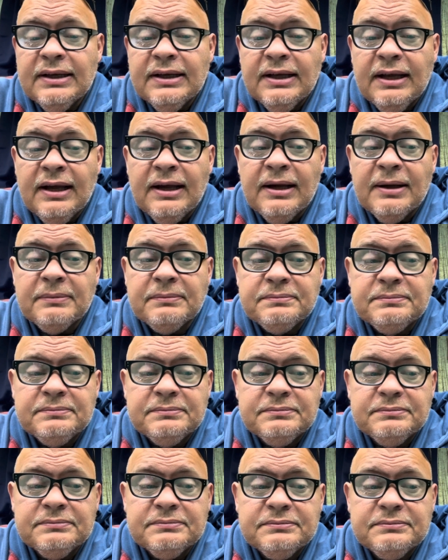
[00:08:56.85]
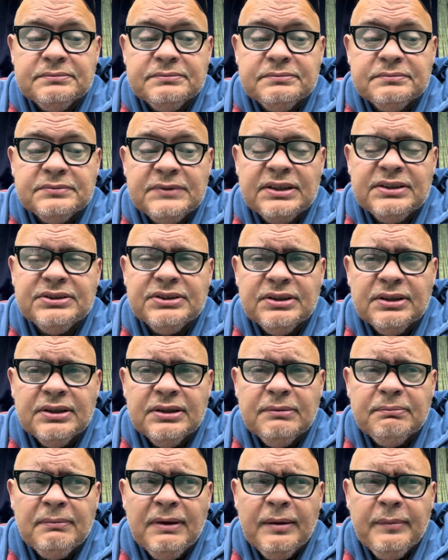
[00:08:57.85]
They
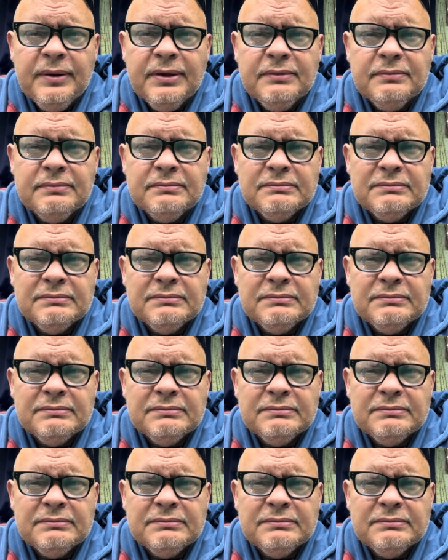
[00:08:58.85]
should, maybe.